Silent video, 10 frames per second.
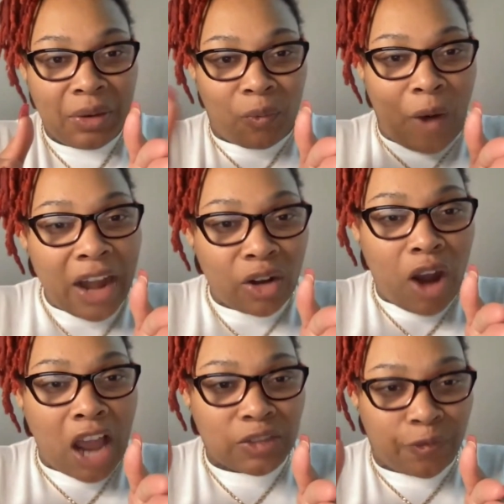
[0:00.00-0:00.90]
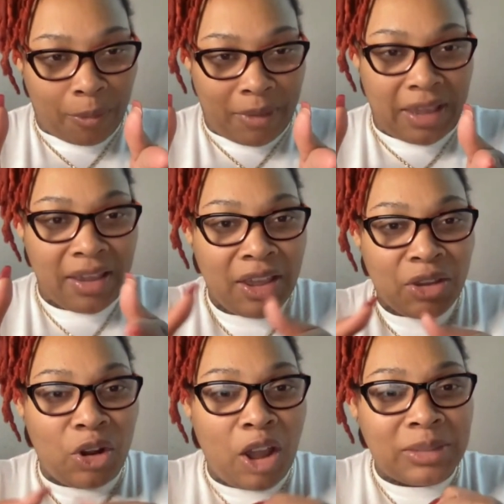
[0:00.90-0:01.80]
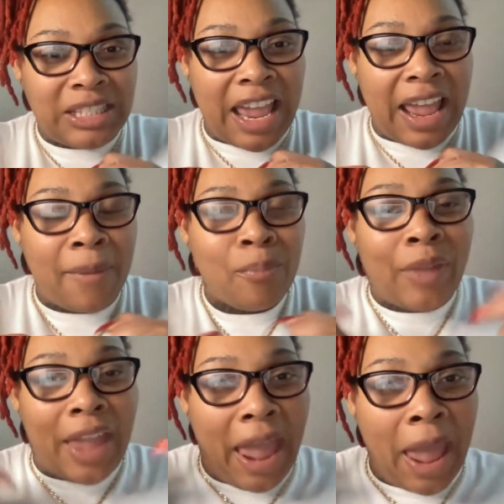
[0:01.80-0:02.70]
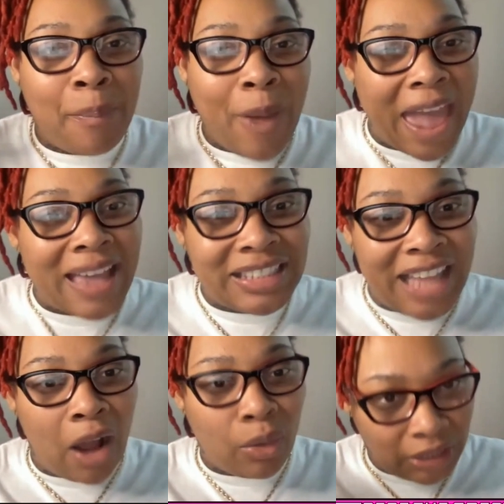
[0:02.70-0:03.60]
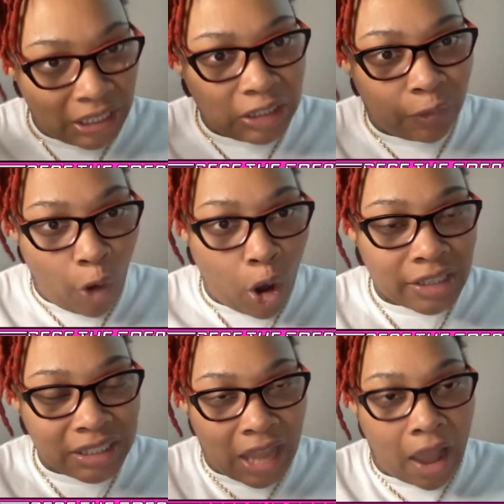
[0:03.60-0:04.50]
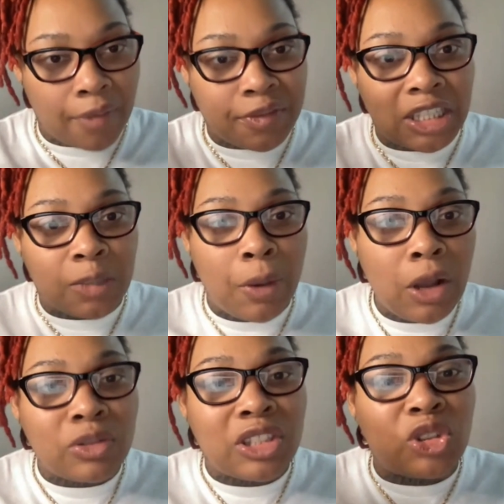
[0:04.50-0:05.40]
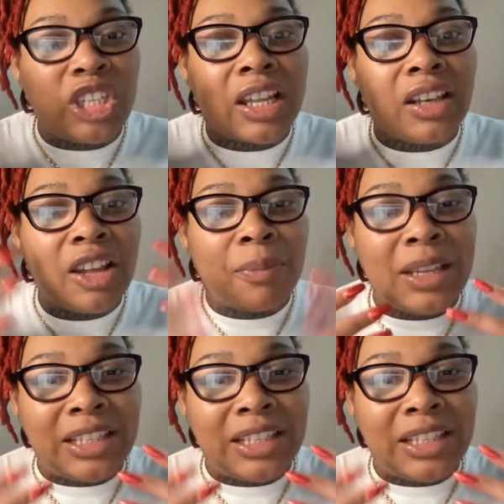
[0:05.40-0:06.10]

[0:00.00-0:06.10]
Right across from me. You know what I'm saying? And pass out these forks, knives, and spoons so she could look me